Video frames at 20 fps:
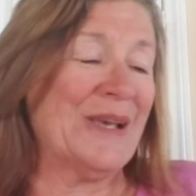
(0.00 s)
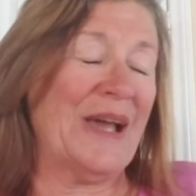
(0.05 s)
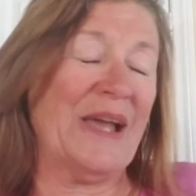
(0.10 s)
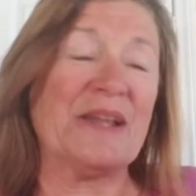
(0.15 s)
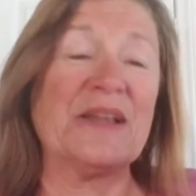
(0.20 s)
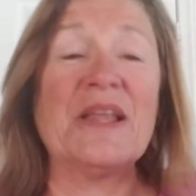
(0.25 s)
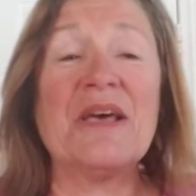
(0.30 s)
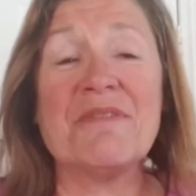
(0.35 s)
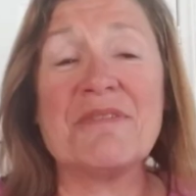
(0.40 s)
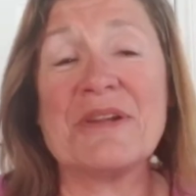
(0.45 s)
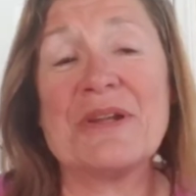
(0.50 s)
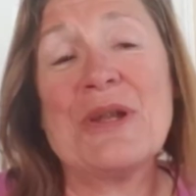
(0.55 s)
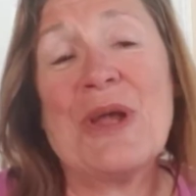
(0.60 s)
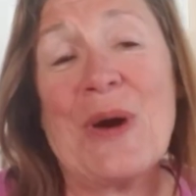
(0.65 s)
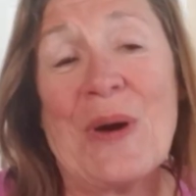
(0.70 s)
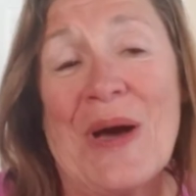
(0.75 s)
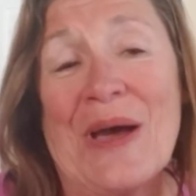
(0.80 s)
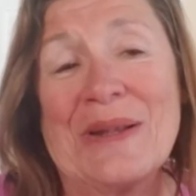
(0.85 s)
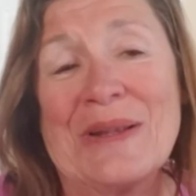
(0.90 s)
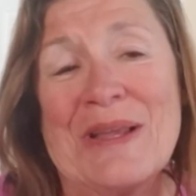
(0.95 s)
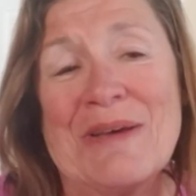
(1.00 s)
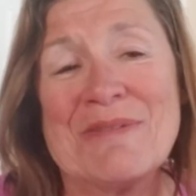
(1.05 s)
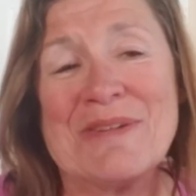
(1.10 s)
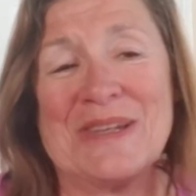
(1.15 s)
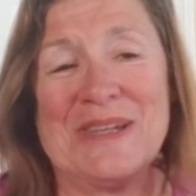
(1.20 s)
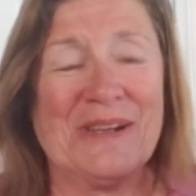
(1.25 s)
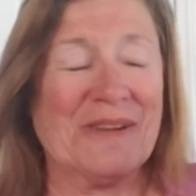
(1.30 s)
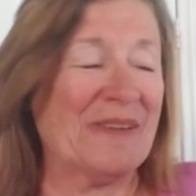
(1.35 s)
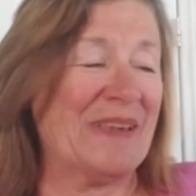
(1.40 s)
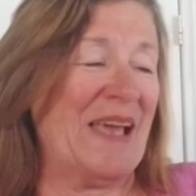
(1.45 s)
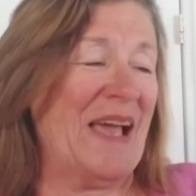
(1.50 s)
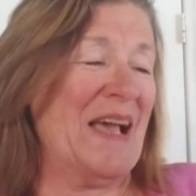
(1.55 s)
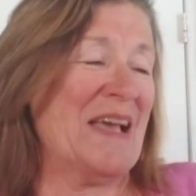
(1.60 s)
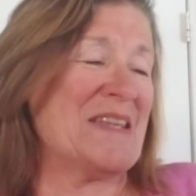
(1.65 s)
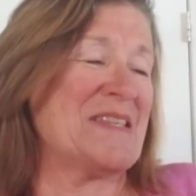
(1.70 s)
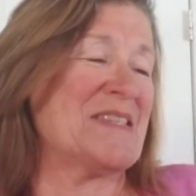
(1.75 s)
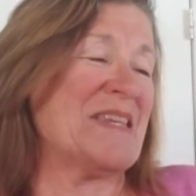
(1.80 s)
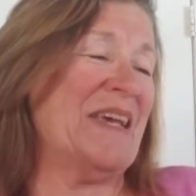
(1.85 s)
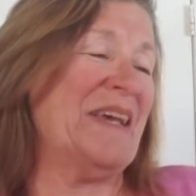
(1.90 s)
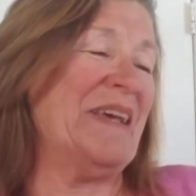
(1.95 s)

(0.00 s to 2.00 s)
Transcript: I'd love to know. I'd love to hear that.